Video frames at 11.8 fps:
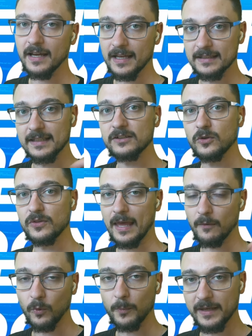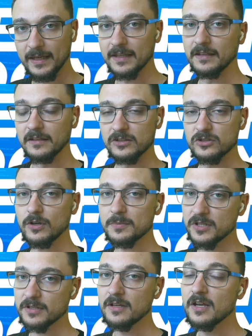A link to that will be in the
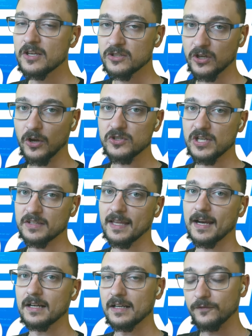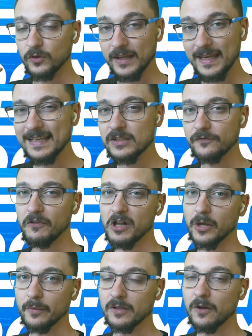description, so go check that out if you're keen to
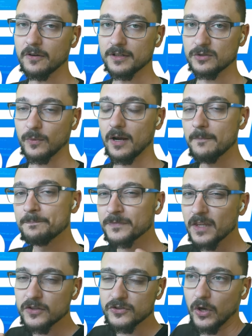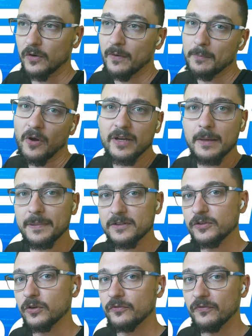follow along as well. So if I'm going a bit
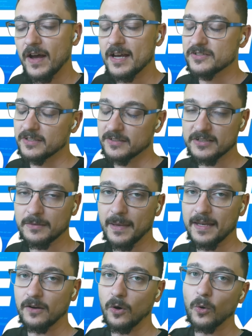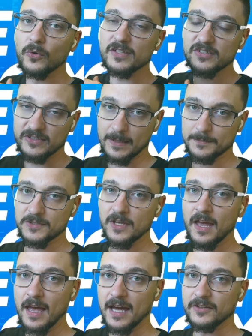too fast, it doesn't matter. All the steps
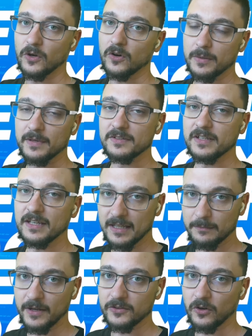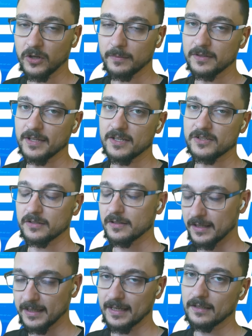are documented in my documentation
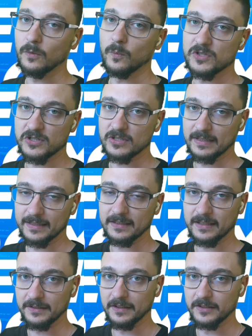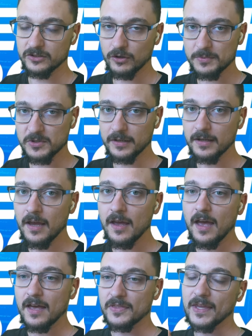again, which is linked in the description.
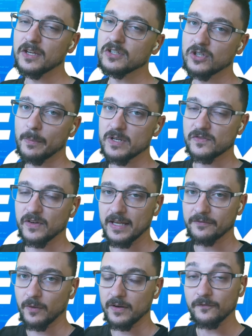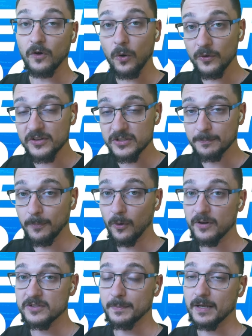Thank you so much for everyone for all the
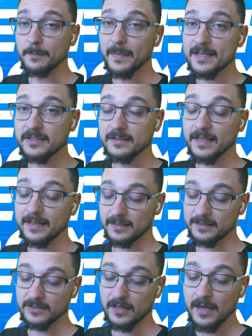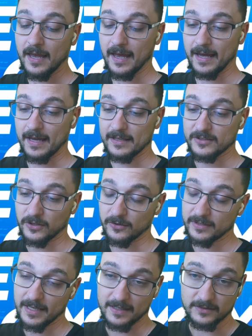support. It's been amazing lately. So
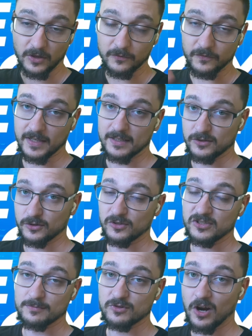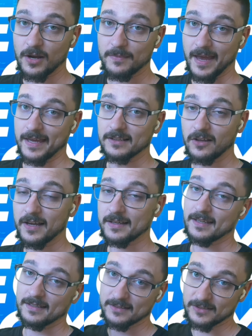yeah, don't forget to subscribe and like.